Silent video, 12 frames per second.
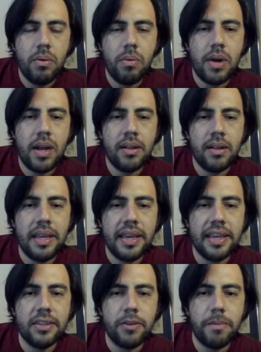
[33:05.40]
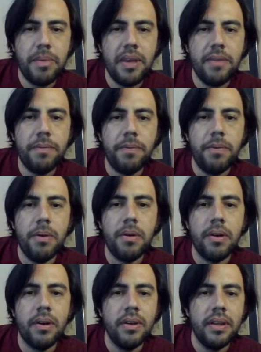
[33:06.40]
Well, in case of
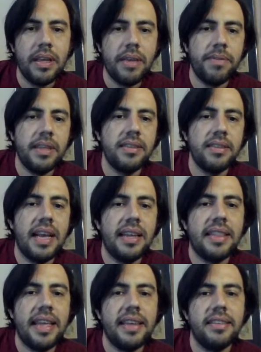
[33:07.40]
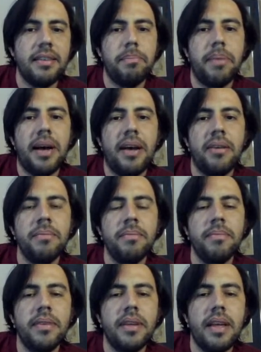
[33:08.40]
b4, if this knight takes the pawn,
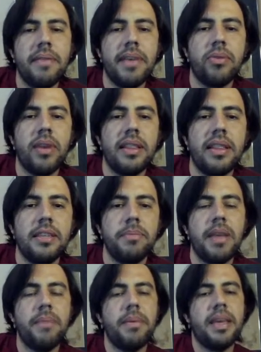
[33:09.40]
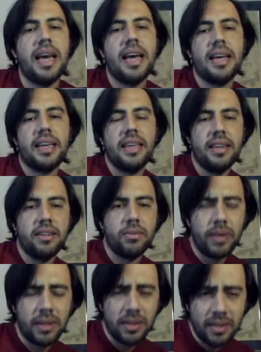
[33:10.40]
eventually this may be hanging
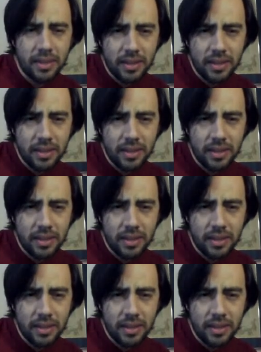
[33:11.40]
as well.